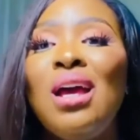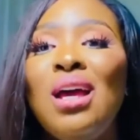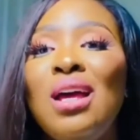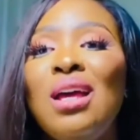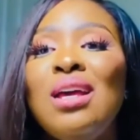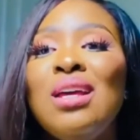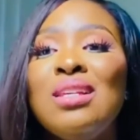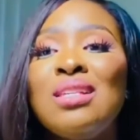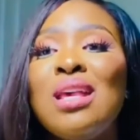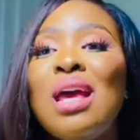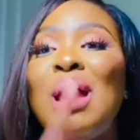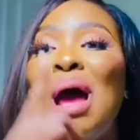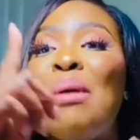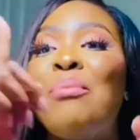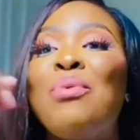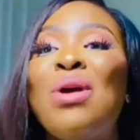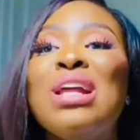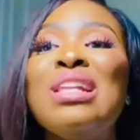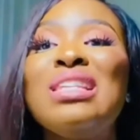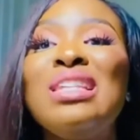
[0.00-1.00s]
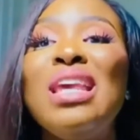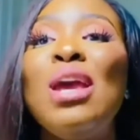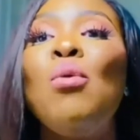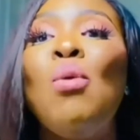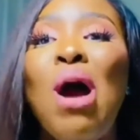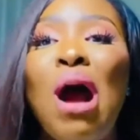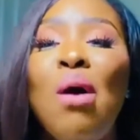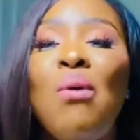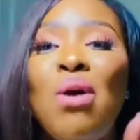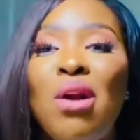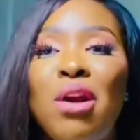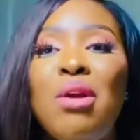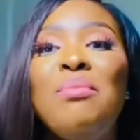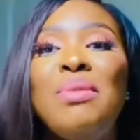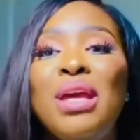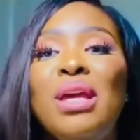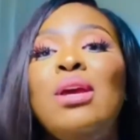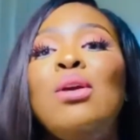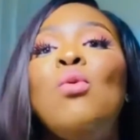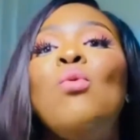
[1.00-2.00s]
in future, say,
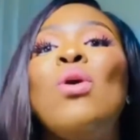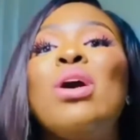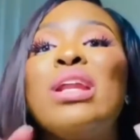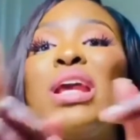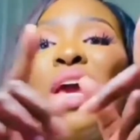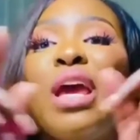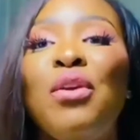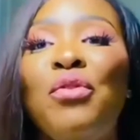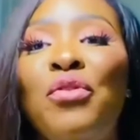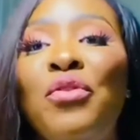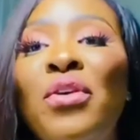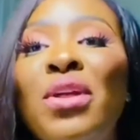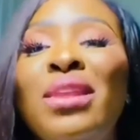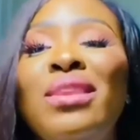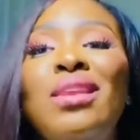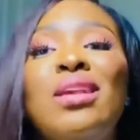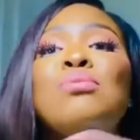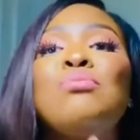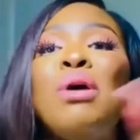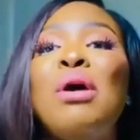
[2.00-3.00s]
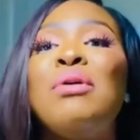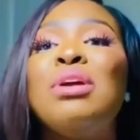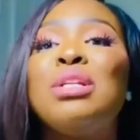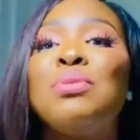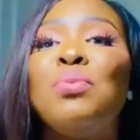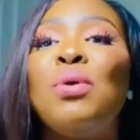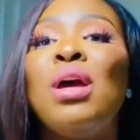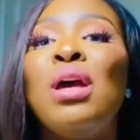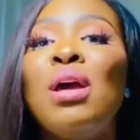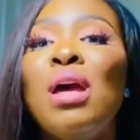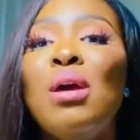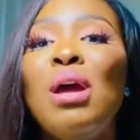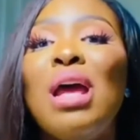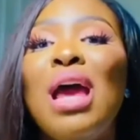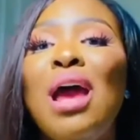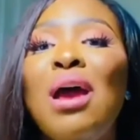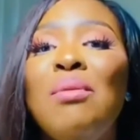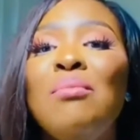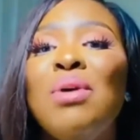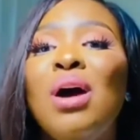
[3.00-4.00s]
what if
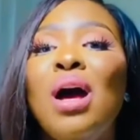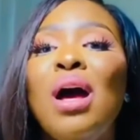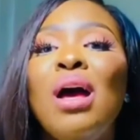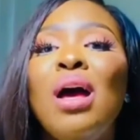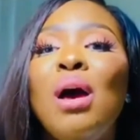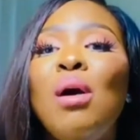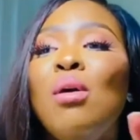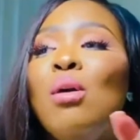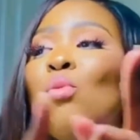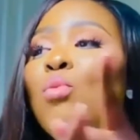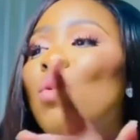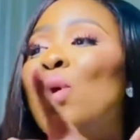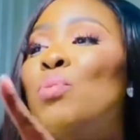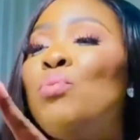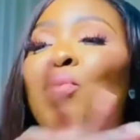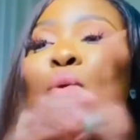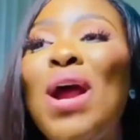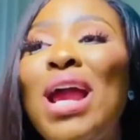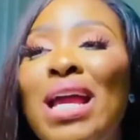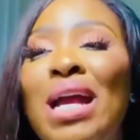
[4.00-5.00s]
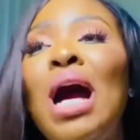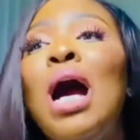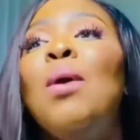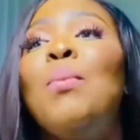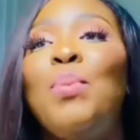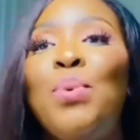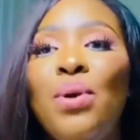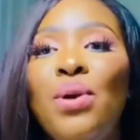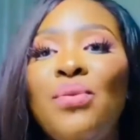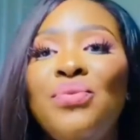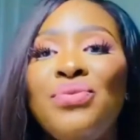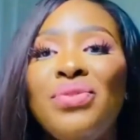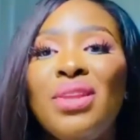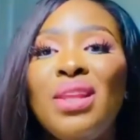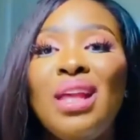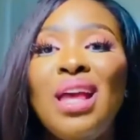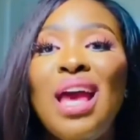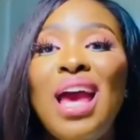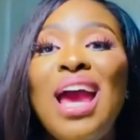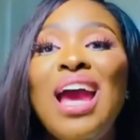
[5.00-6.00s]
this marriage, we
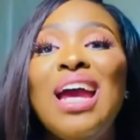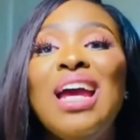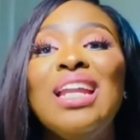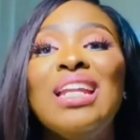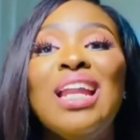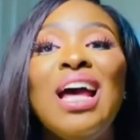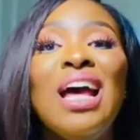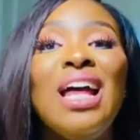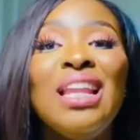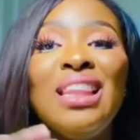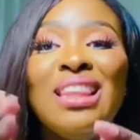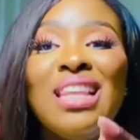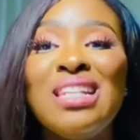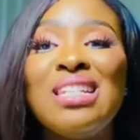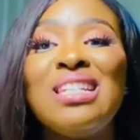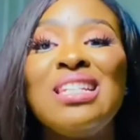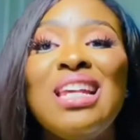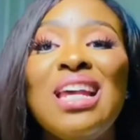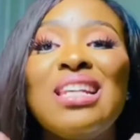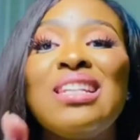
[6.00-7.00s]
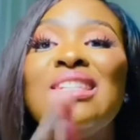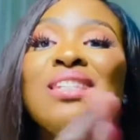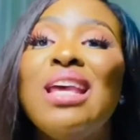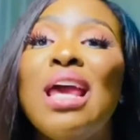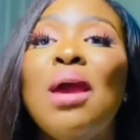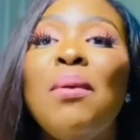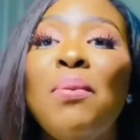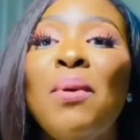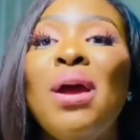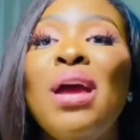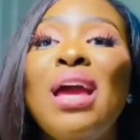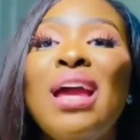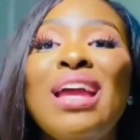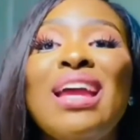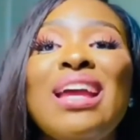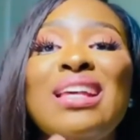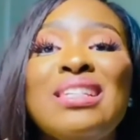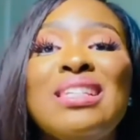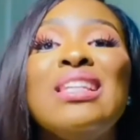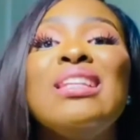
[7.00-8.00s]
break up and this
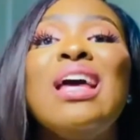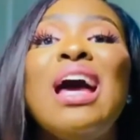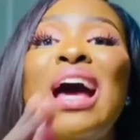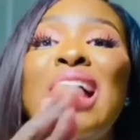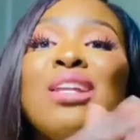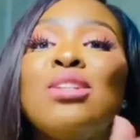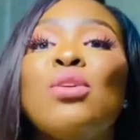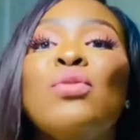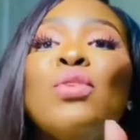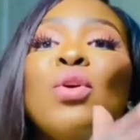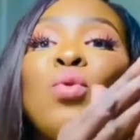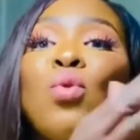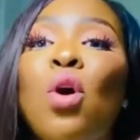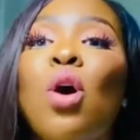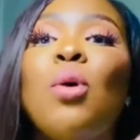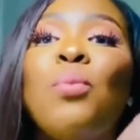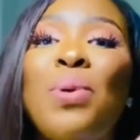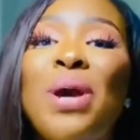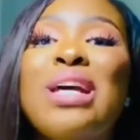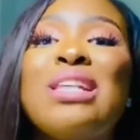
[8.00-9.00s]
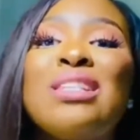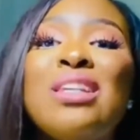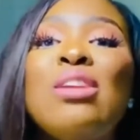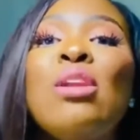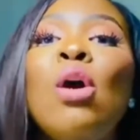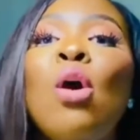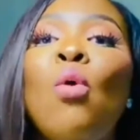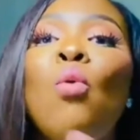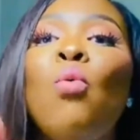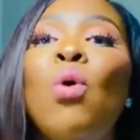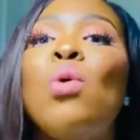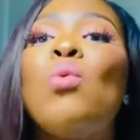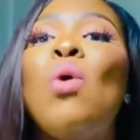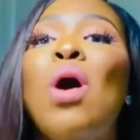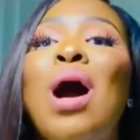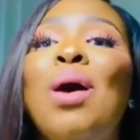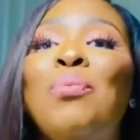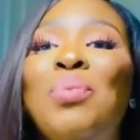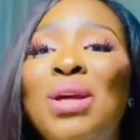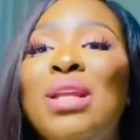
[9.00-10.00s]
sex tape gets in the hands of the wrong
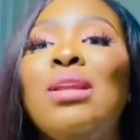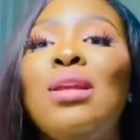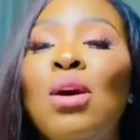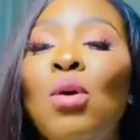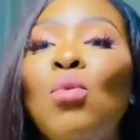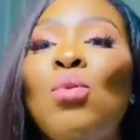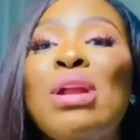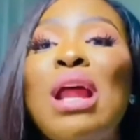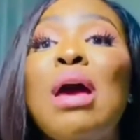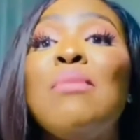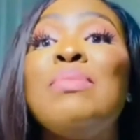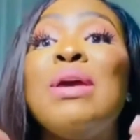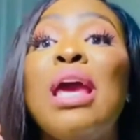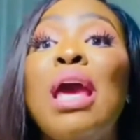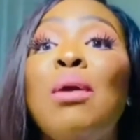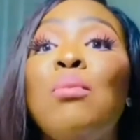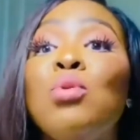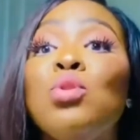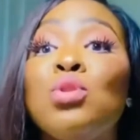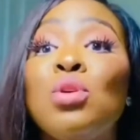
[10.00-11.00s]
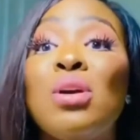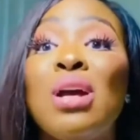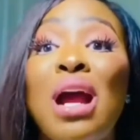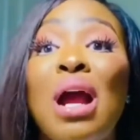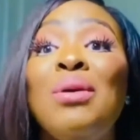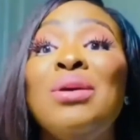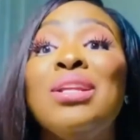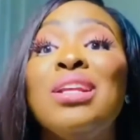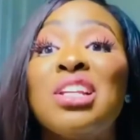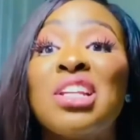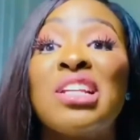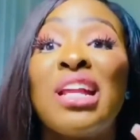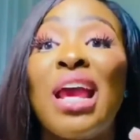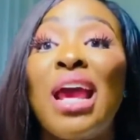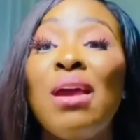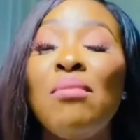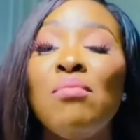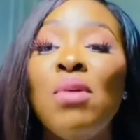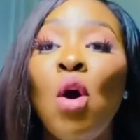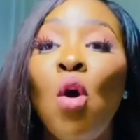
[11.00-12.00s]
person? What will happen? Would I be
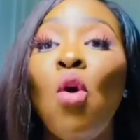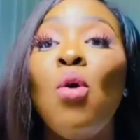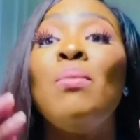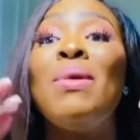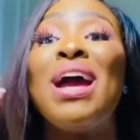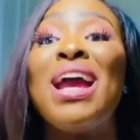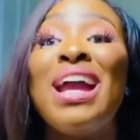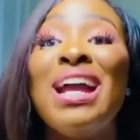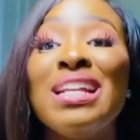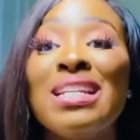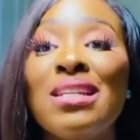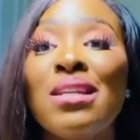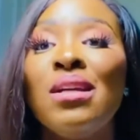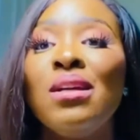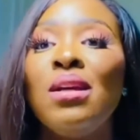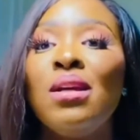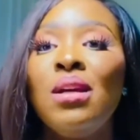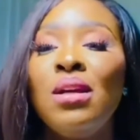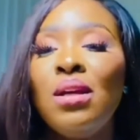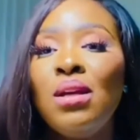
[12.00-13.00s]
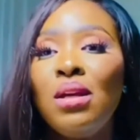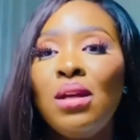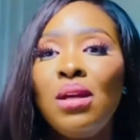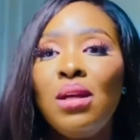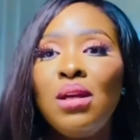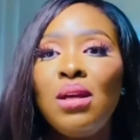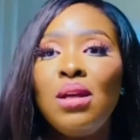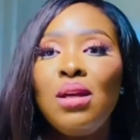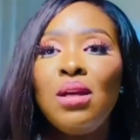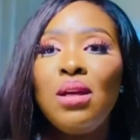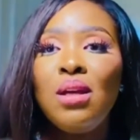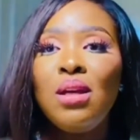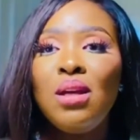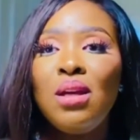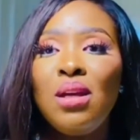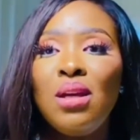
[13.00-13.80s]
able to carry the shame on my head?